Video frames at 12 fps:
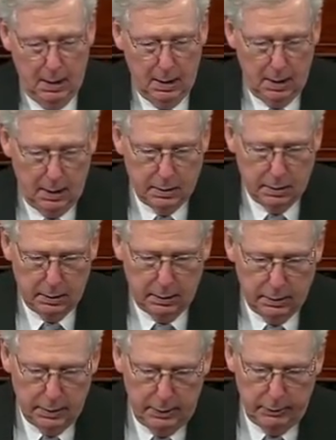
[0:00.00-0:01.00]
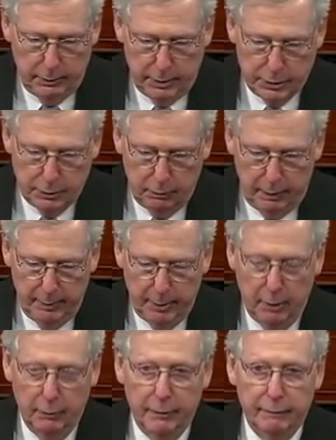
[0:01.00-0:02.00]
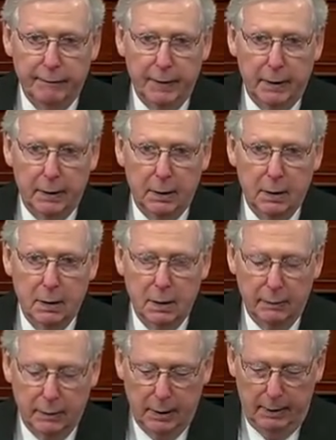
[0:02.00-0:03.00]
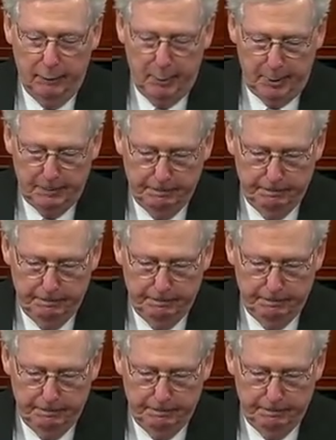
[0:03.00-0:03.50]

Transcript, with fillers: uh, to the continuing disagreement over the funding of the government.